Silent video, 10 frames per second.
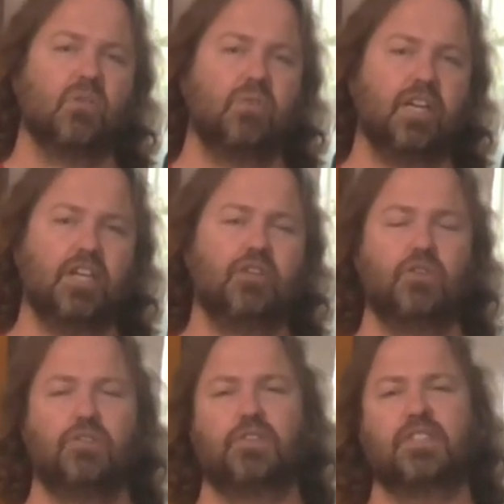Really
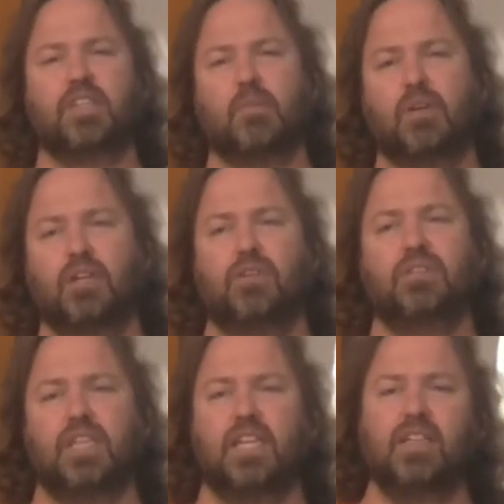good for someone
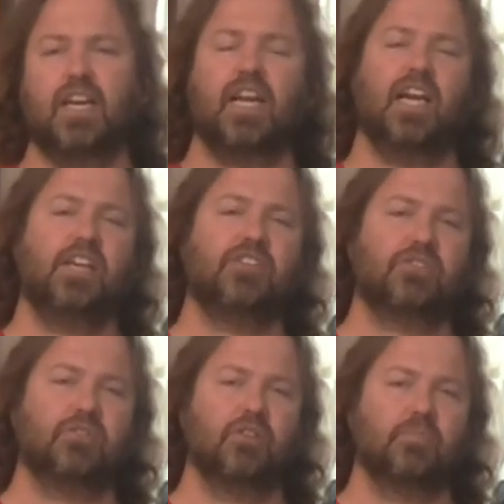who's in that
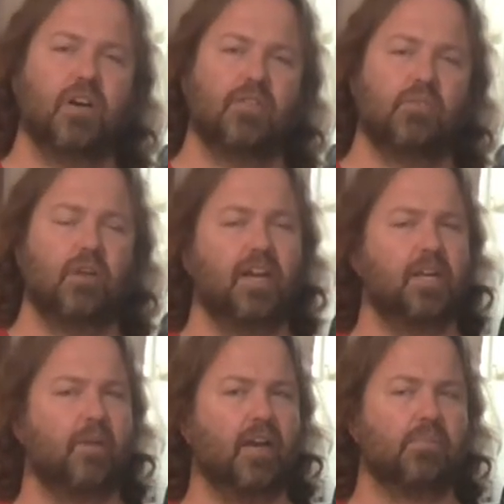age group of
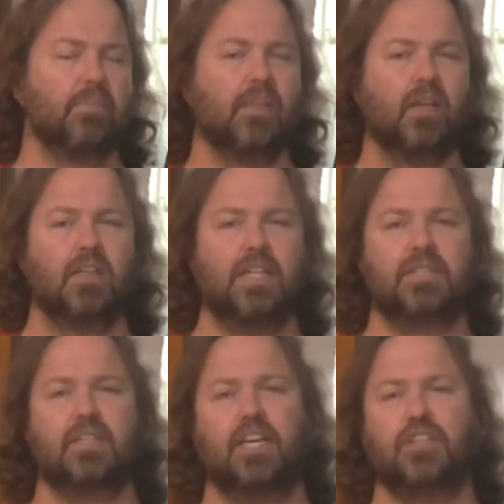around about,
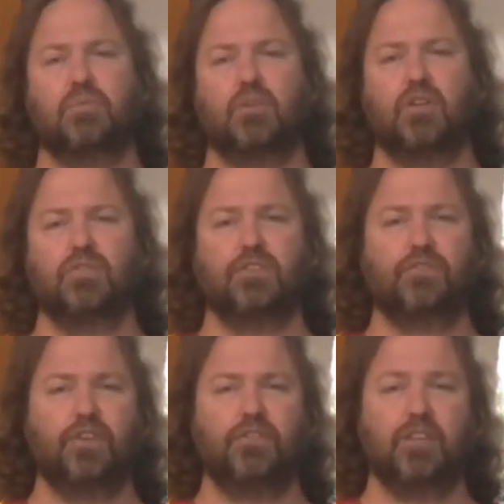let's say, 12 to
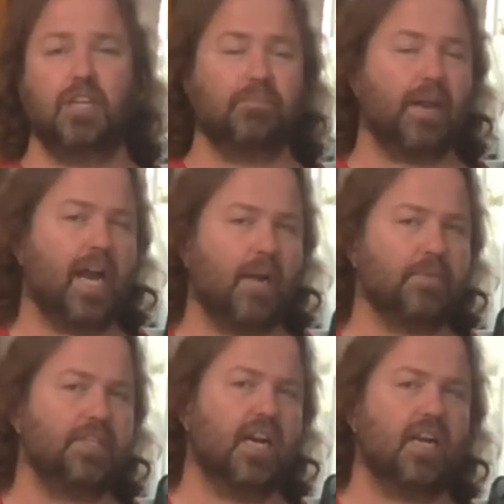15,
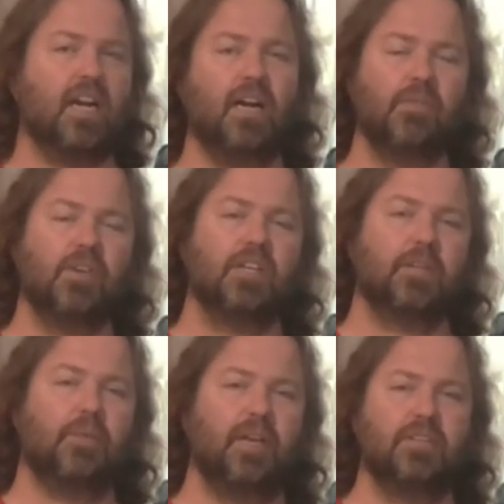perhaps younger,
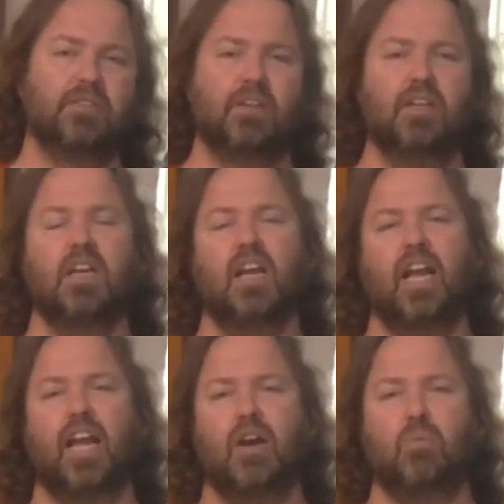depends on
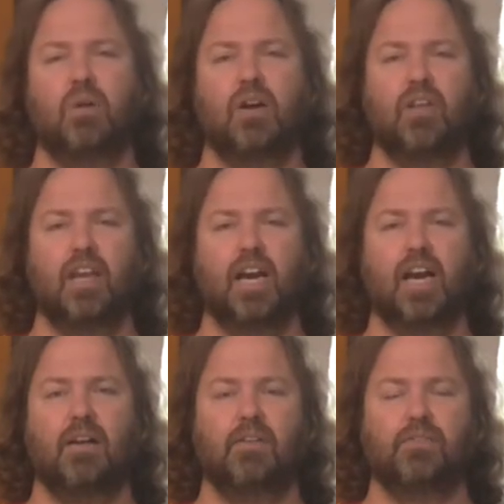how well they
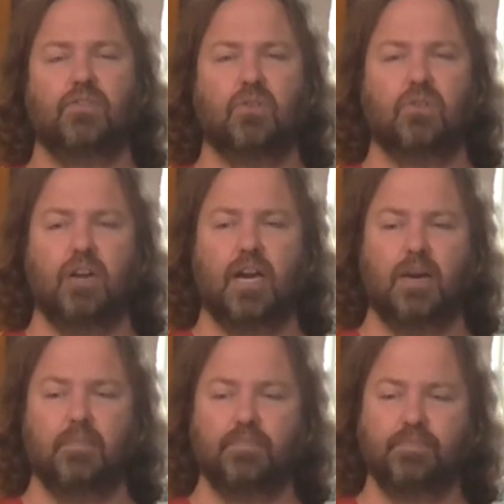are for,
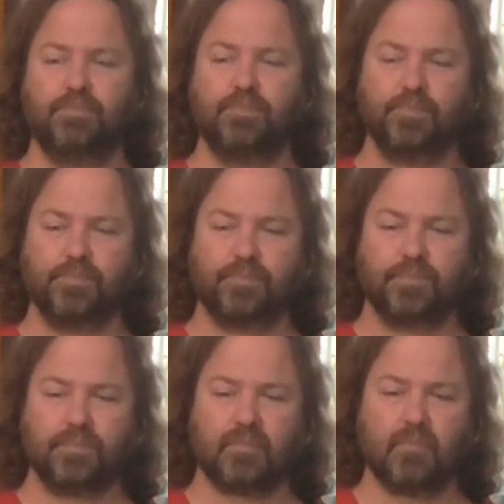
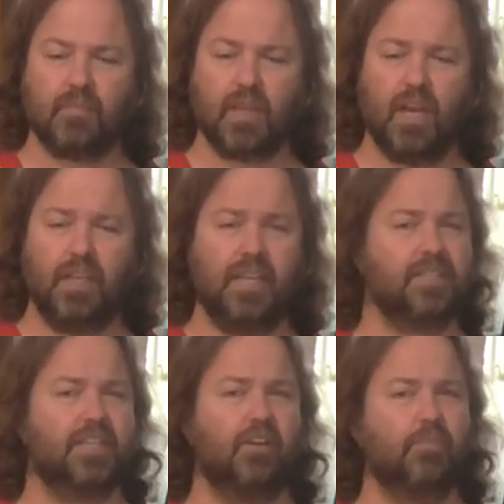I
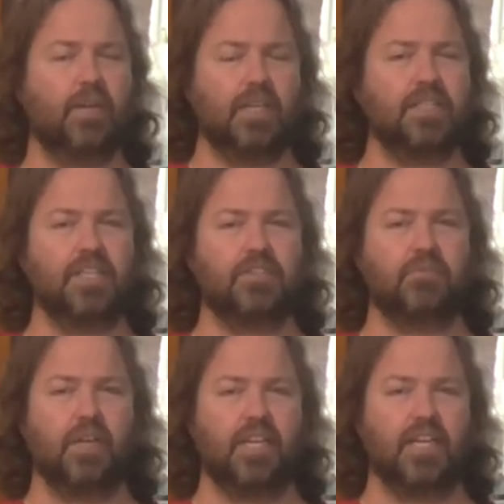guess, their ability
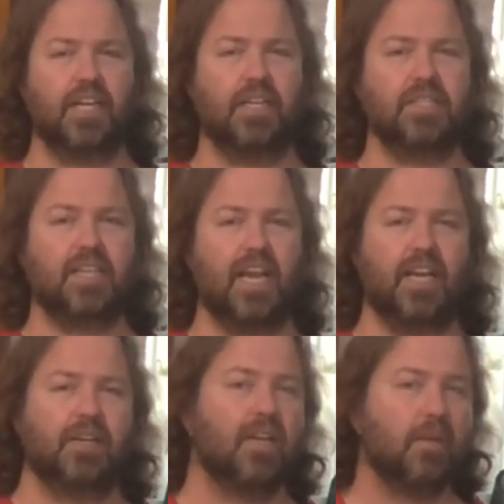to read and
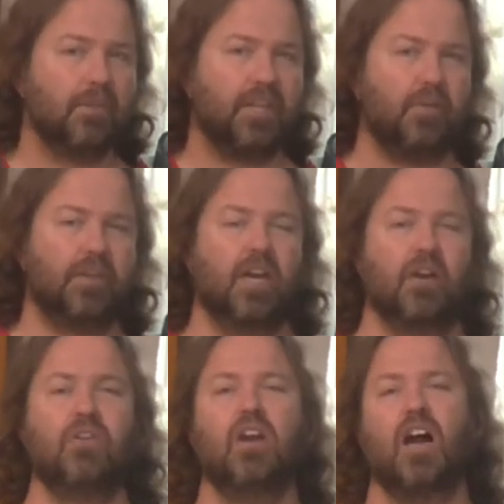understand. But there we
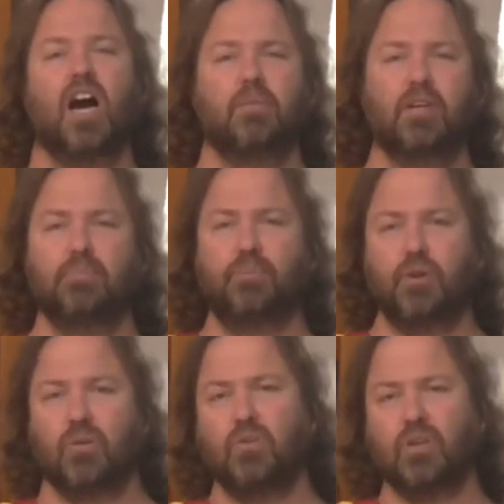go. I'm going to
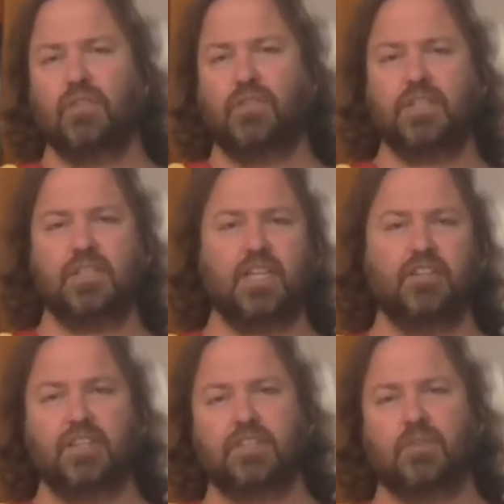put all of this
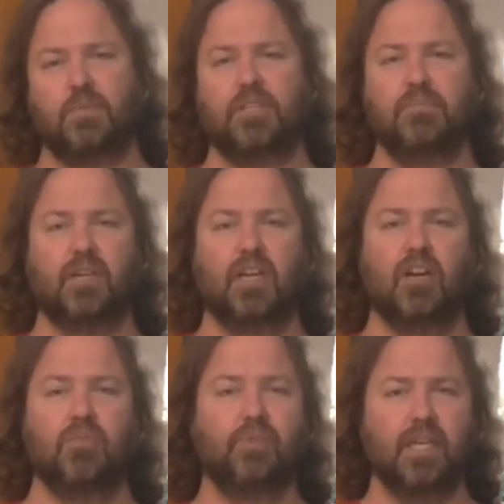in the description
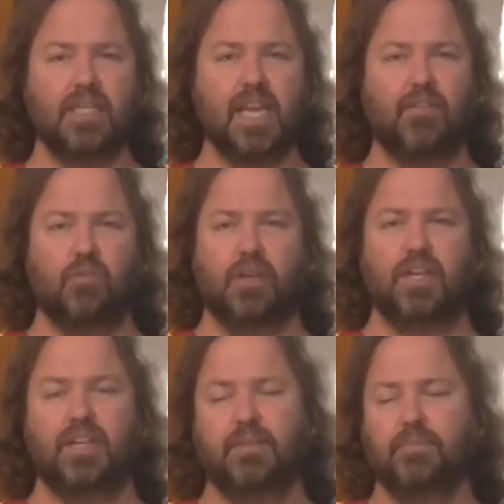below. Please have a
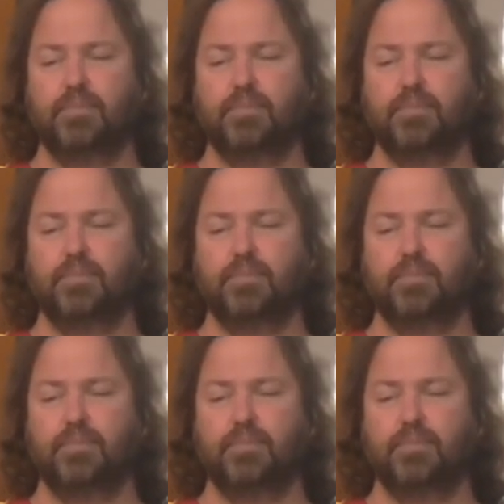read.